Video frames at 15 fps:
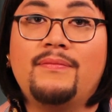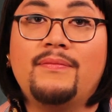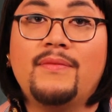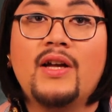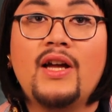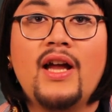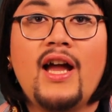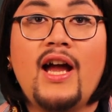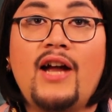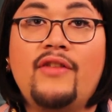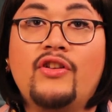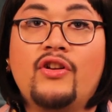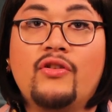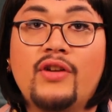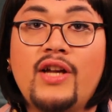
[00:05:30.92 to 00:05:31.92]
and the
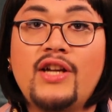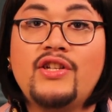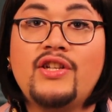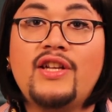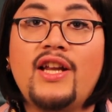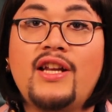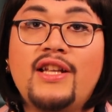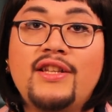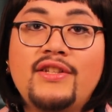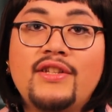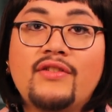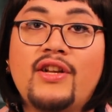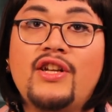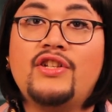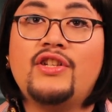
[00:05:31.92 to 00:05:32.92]
creation and
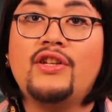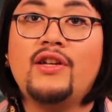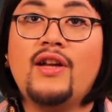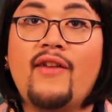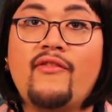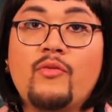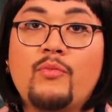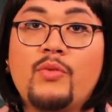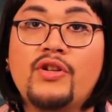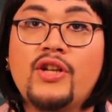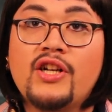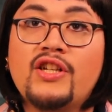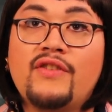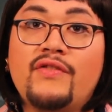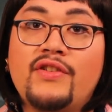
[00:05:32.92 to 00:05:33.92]
installation of a
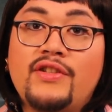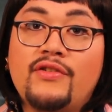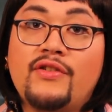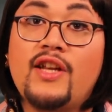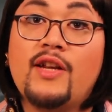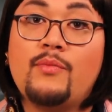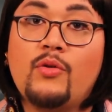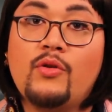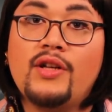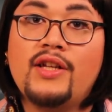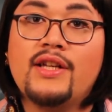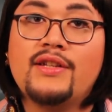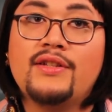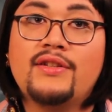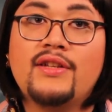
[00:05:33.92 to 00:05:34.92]
production facility at
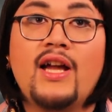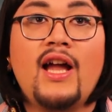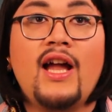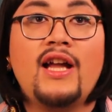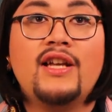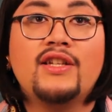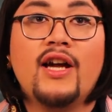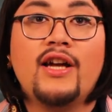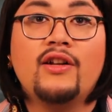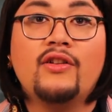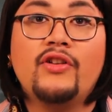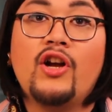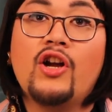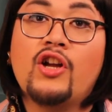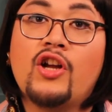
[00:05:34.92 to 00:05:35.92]
Porticus entitled
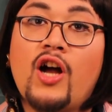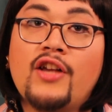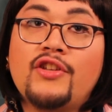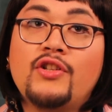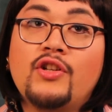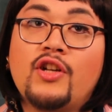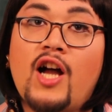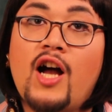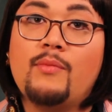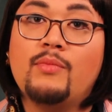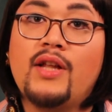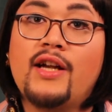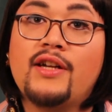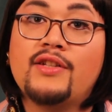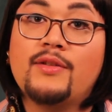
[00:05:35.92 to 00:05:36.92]
Costner
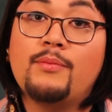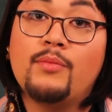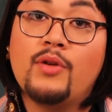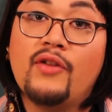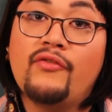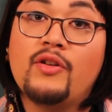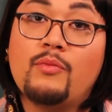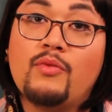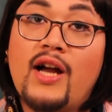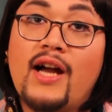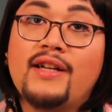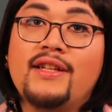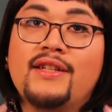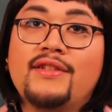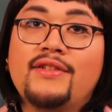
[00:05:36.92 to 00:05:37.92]
Complex, Perfect
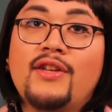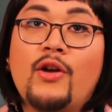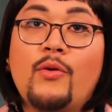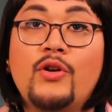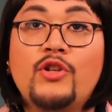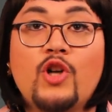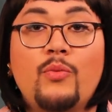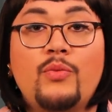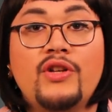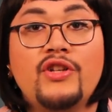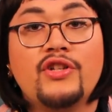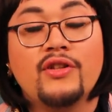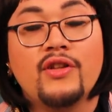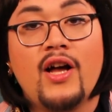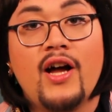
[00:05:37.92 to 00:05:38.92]
Practice, which opened
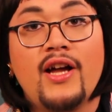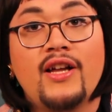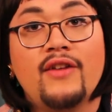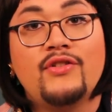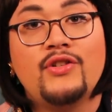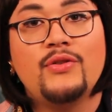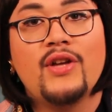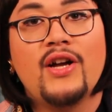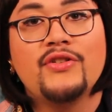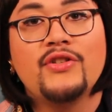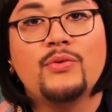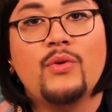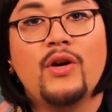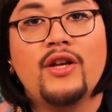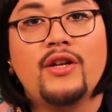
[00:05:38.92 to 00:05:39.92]
in July of
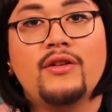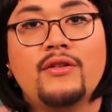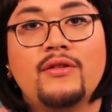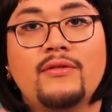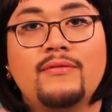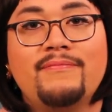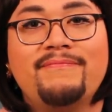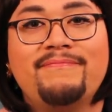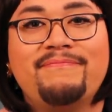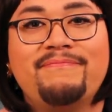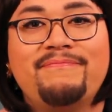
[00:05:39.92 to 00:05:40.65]
2001.